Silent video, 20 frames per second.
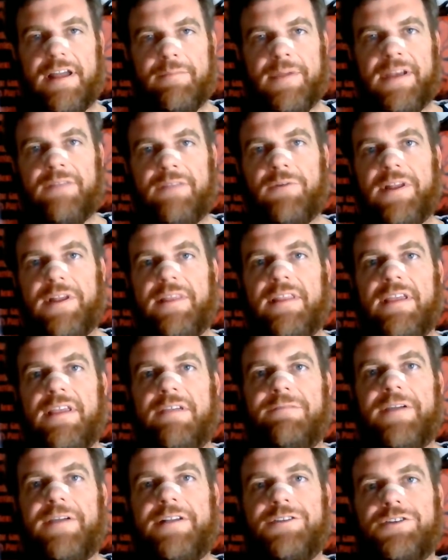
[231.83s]
I mean, when the
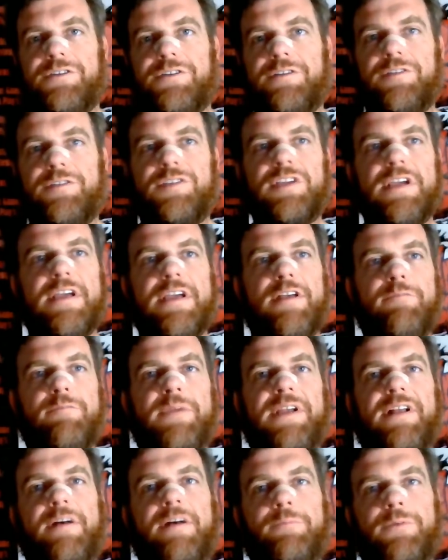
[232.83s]
Avengers
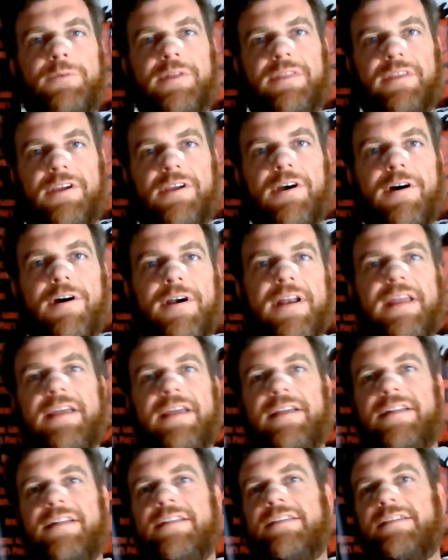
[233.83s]
meet up with the
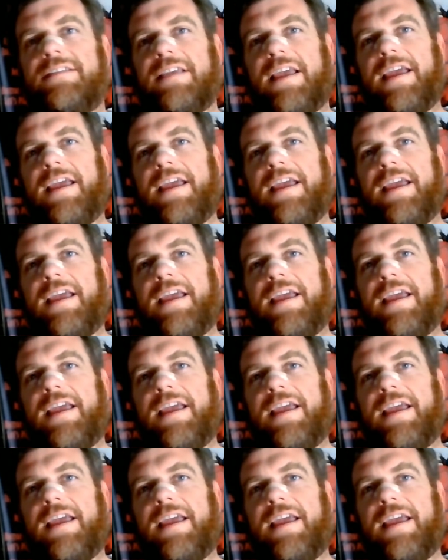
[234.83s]
Guardians,